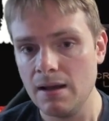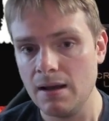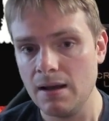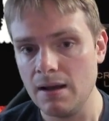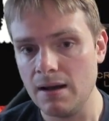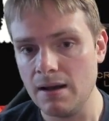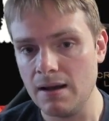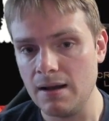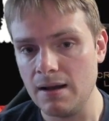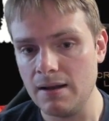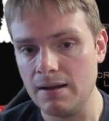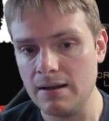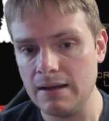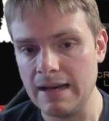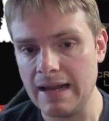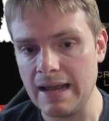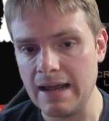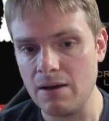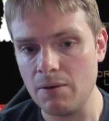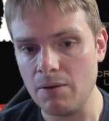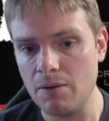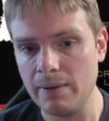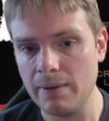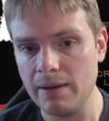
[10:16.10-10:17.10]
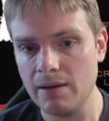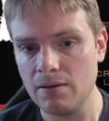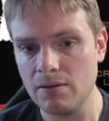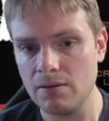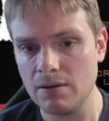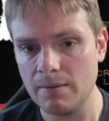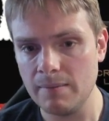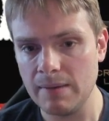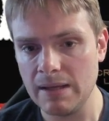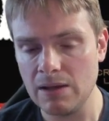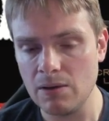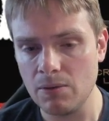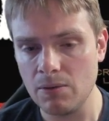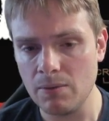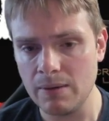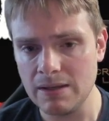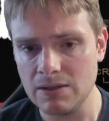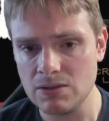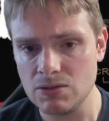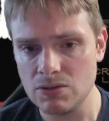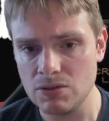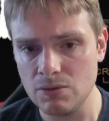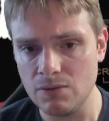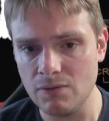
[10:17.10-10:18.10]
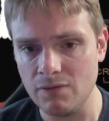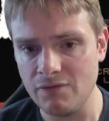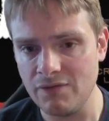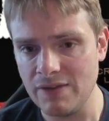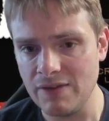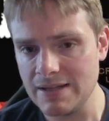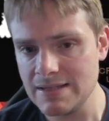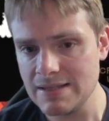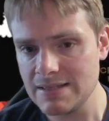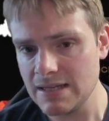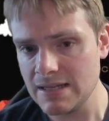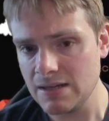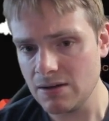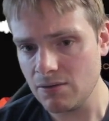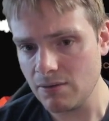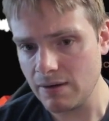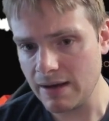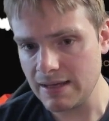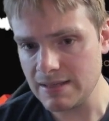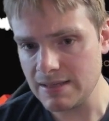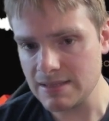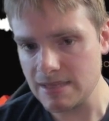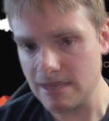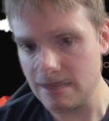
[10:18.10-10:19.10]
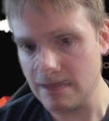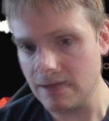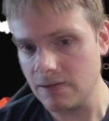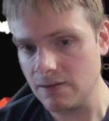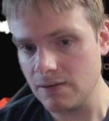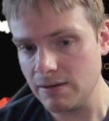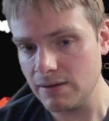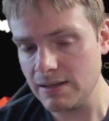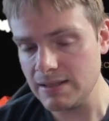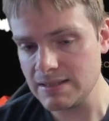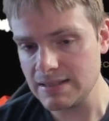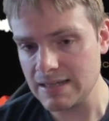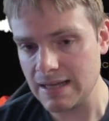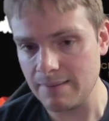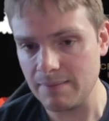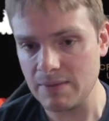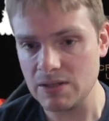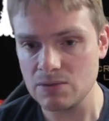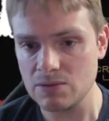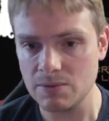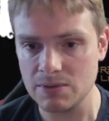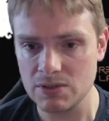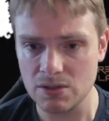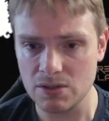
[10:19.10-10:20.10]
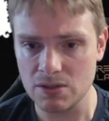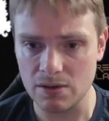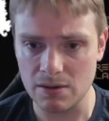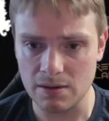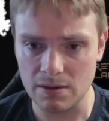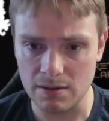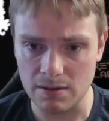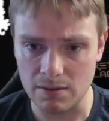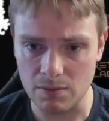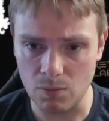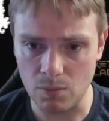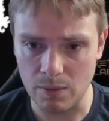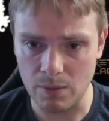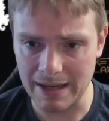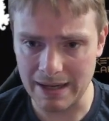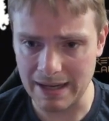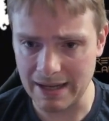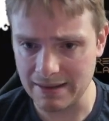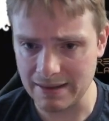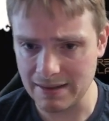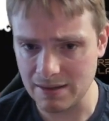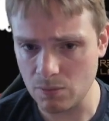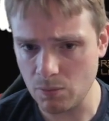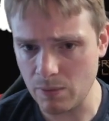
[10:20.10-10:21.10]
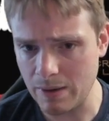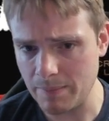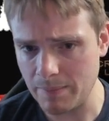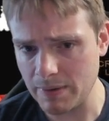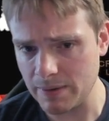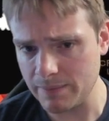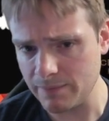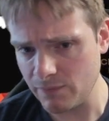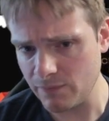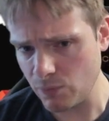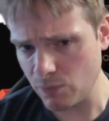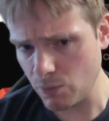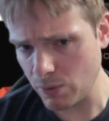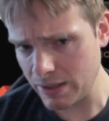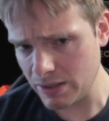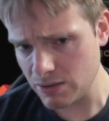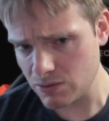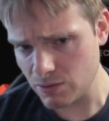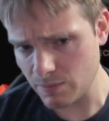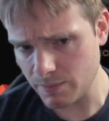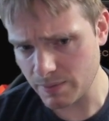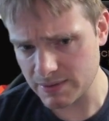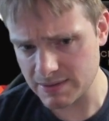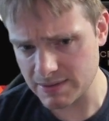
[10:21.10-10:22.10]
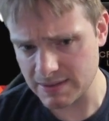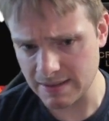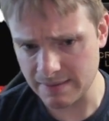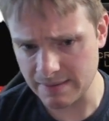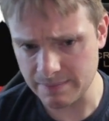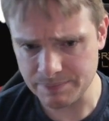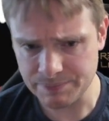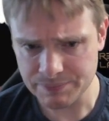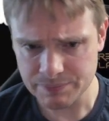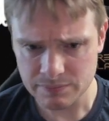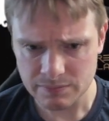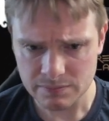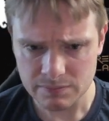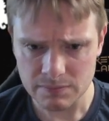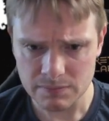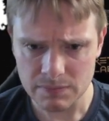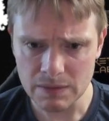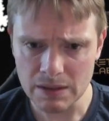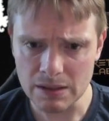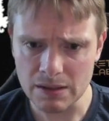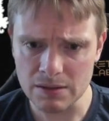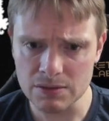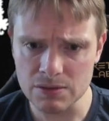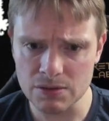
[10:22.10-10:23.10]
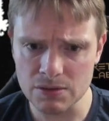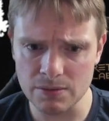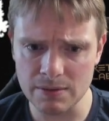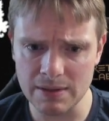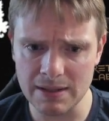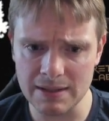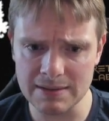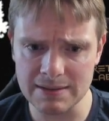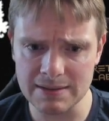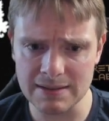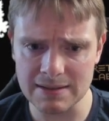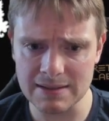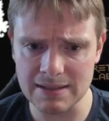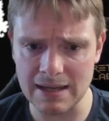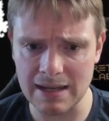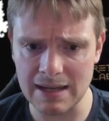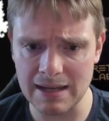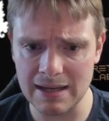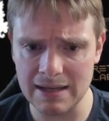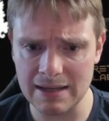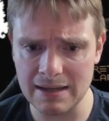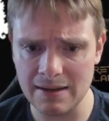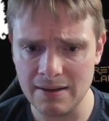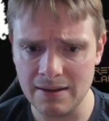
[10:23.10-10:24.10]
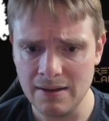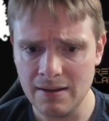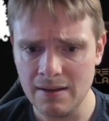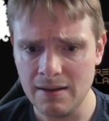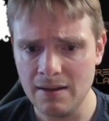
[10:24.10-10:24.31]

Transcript: Now we are going to be going to Fencing Grace. Increased damage with your one-handed weapon, 42%. So this is kind